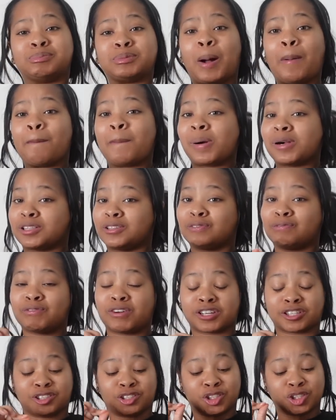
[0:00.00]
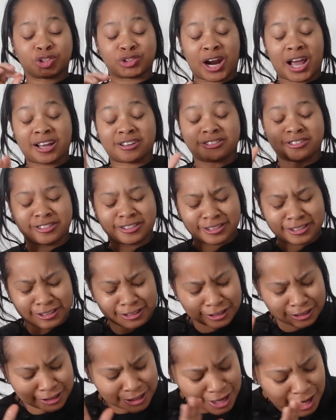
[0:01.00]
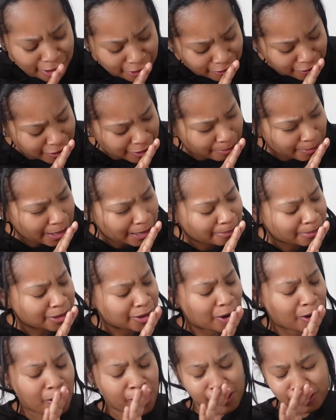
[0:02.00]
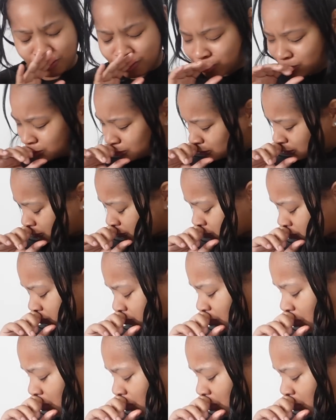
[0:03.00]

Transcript: my motherfucking tracks. Literally, baby. Hold on.